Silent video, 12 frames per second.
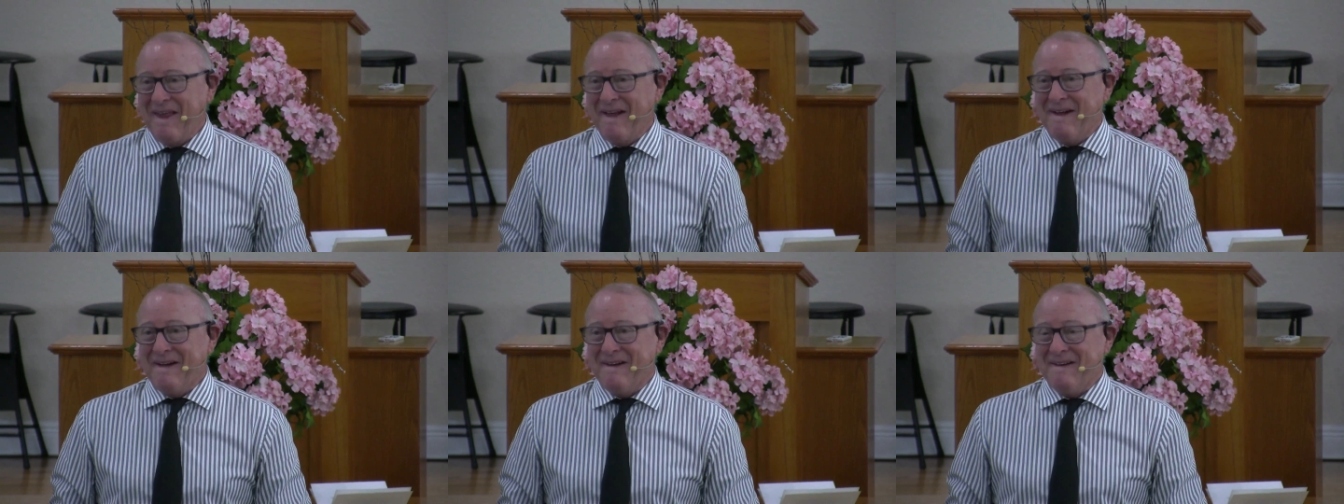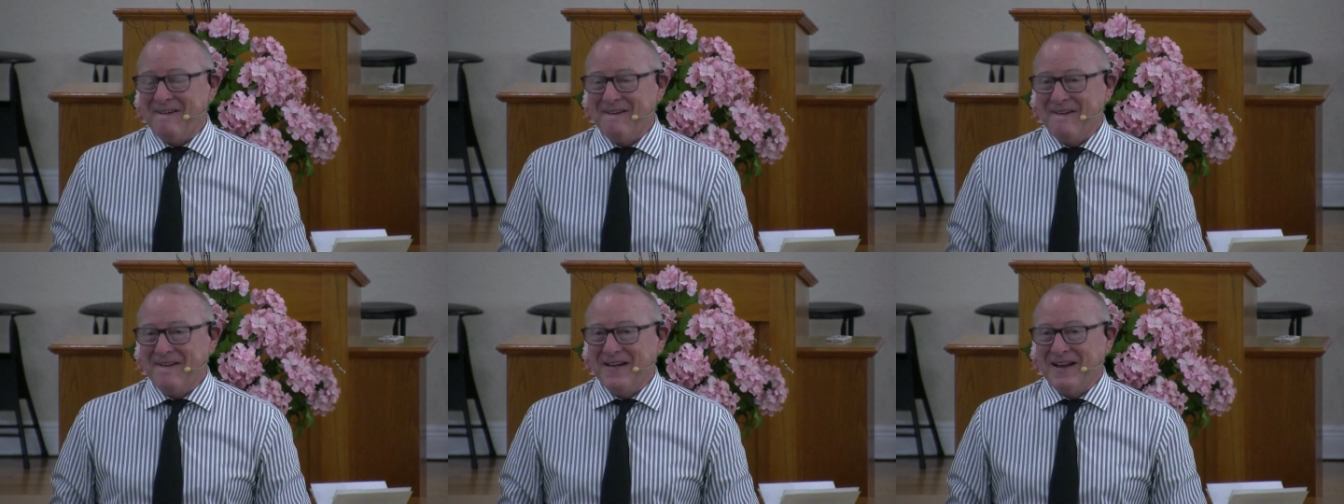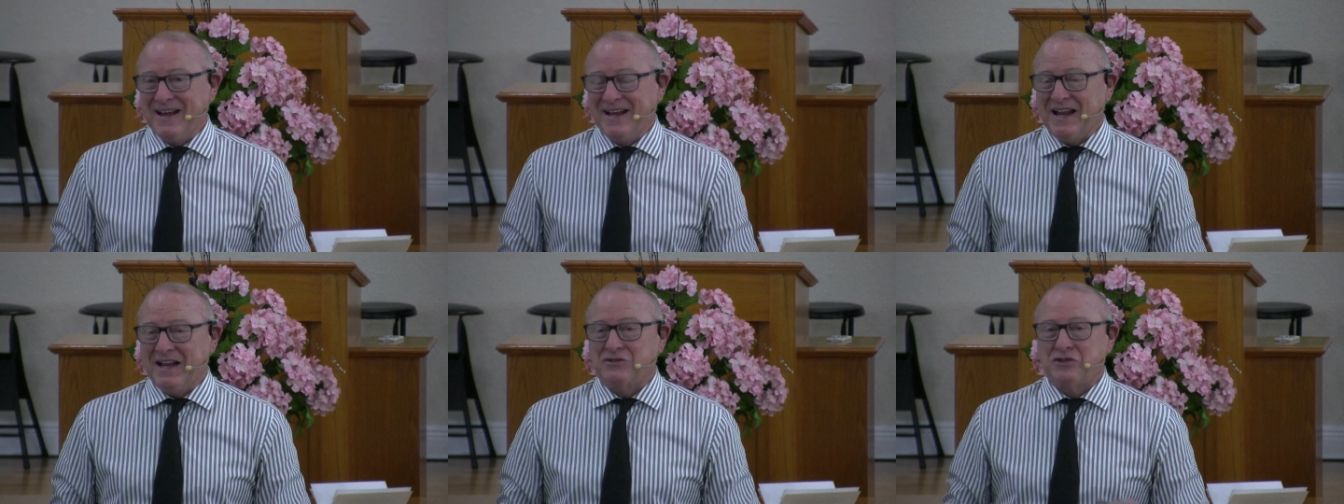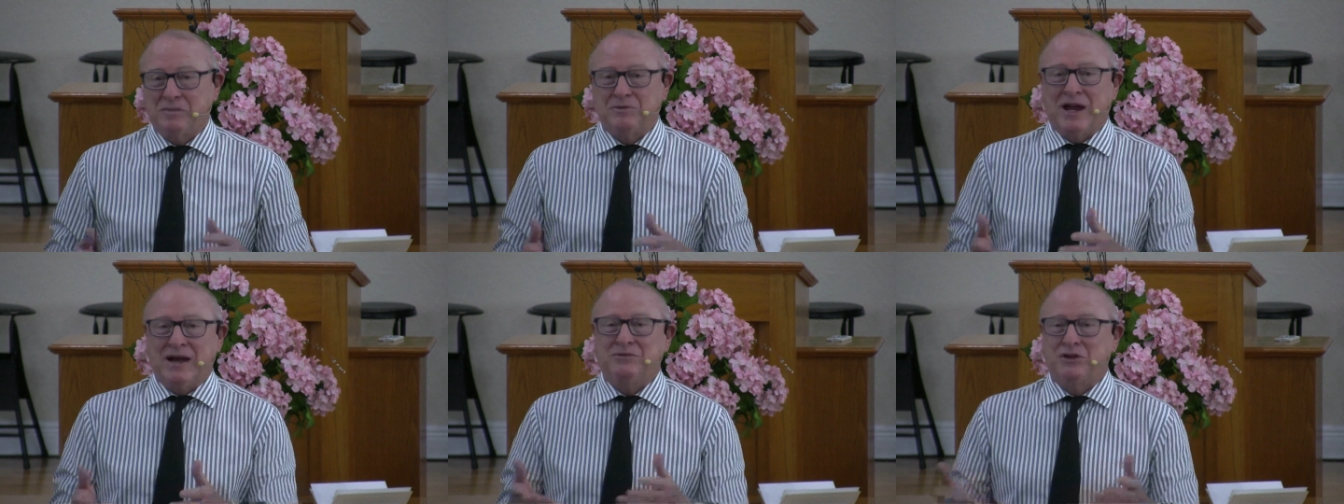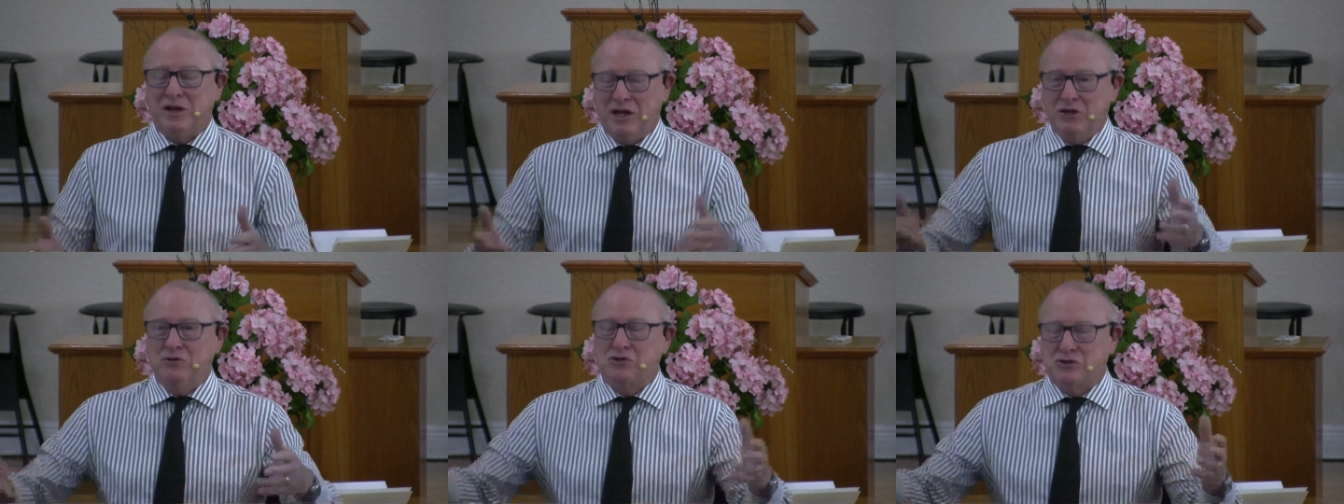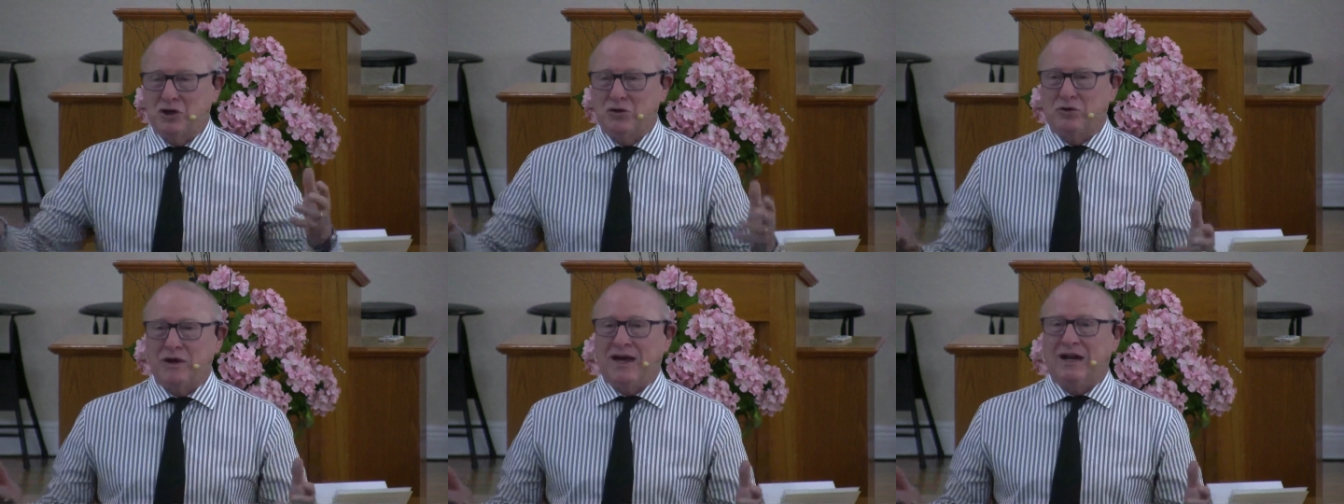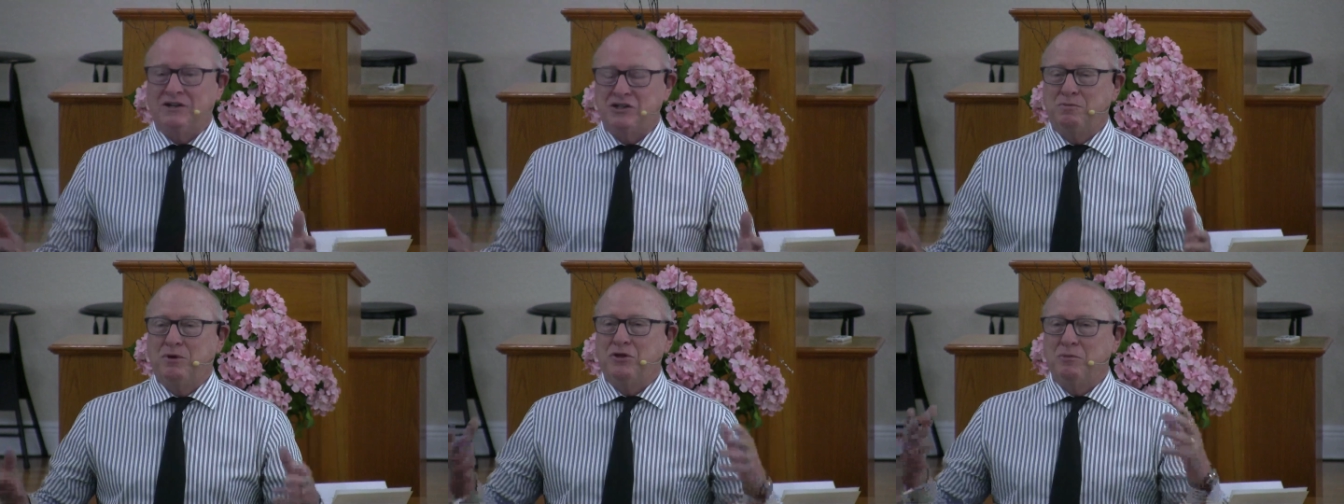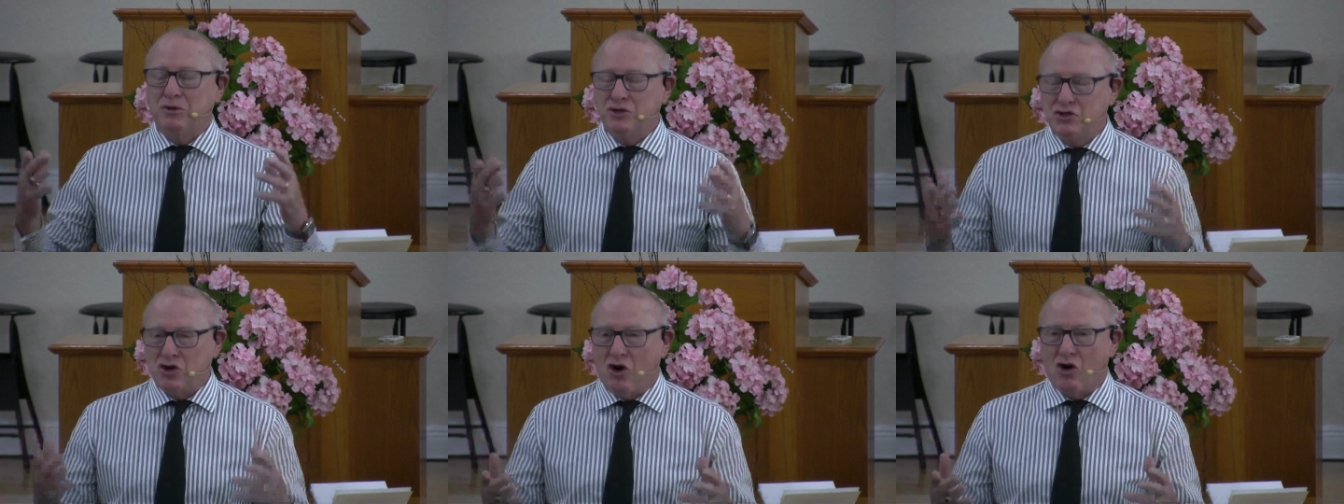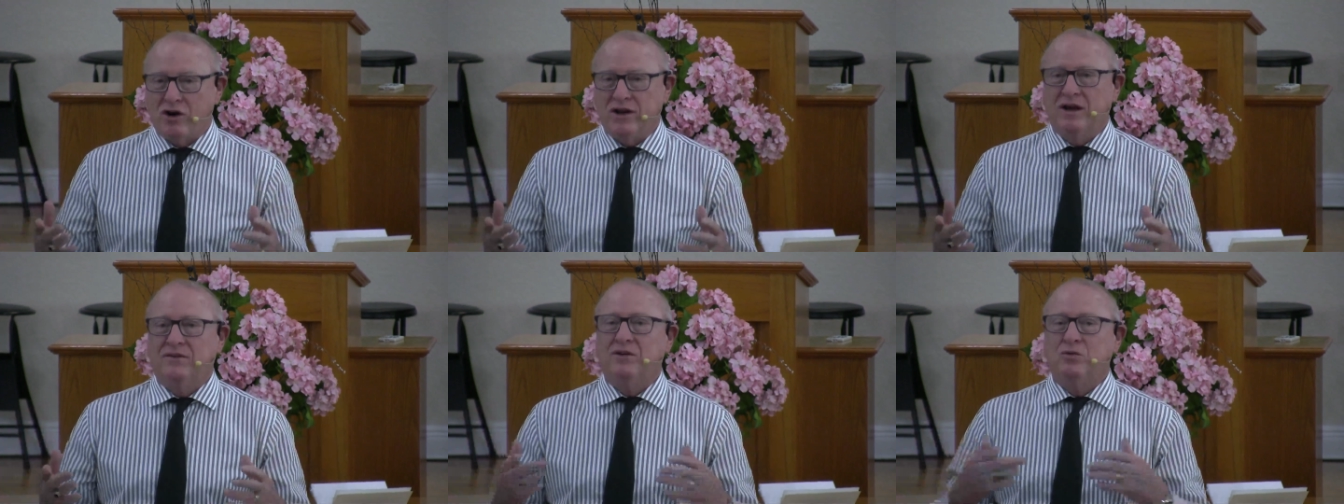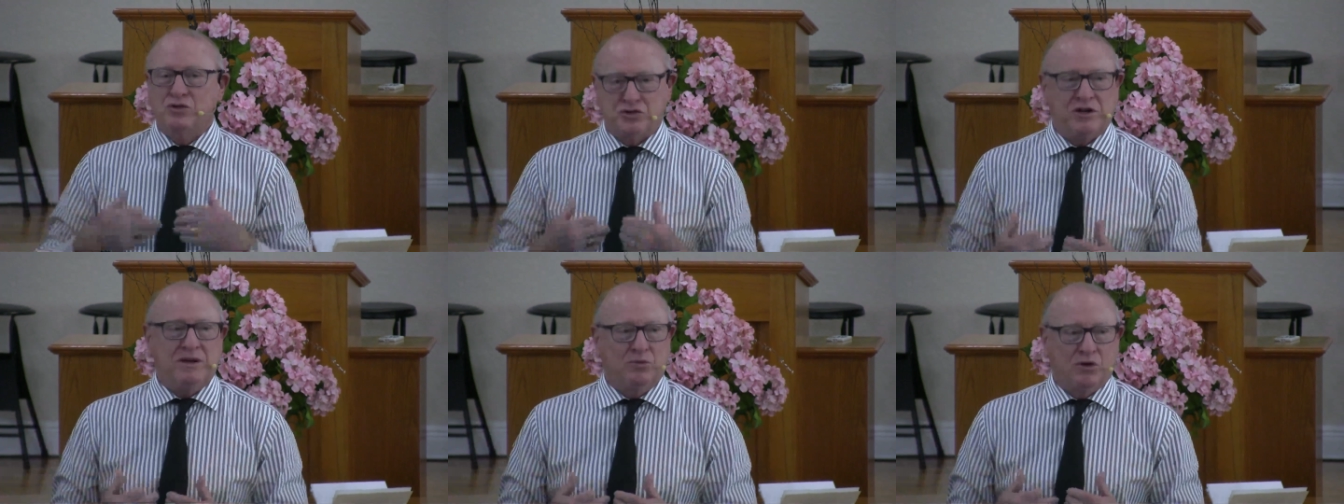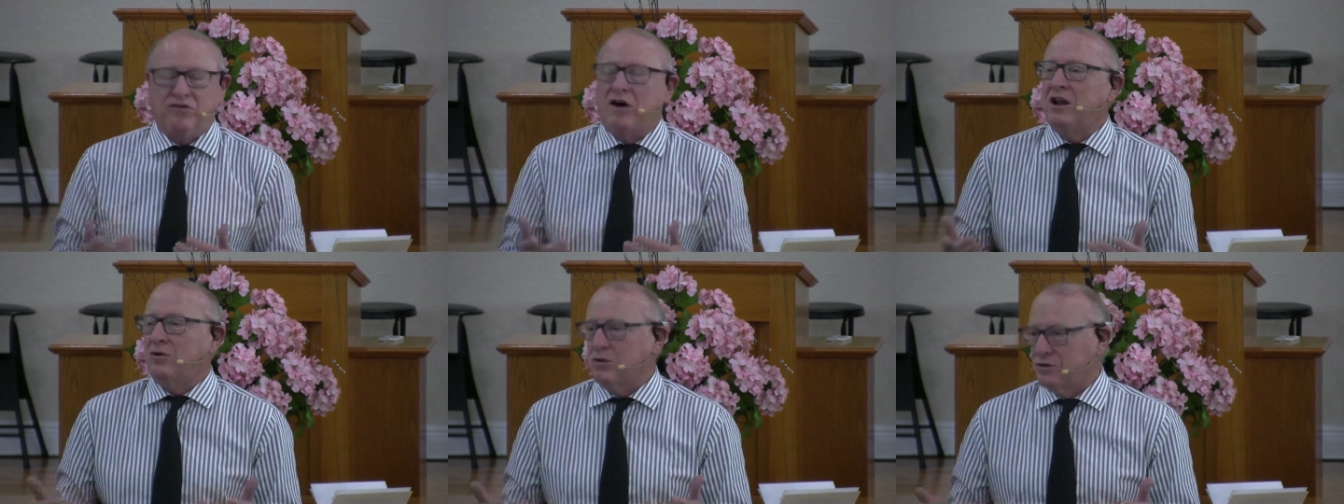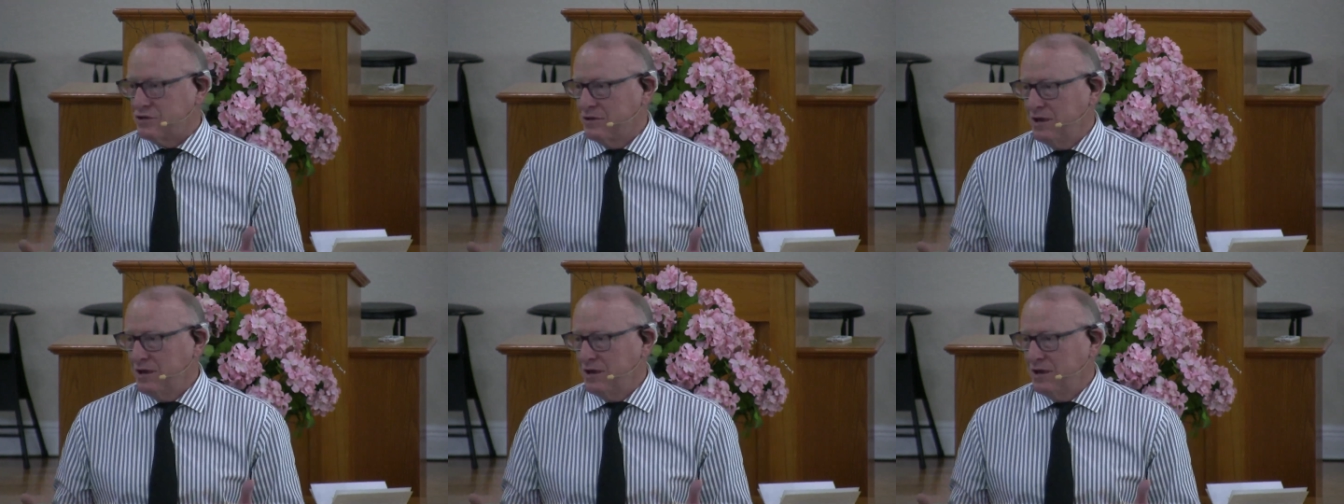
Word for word: uh, now sometimes he uses other analogies, but the majority of it, we're sheep, we're followers.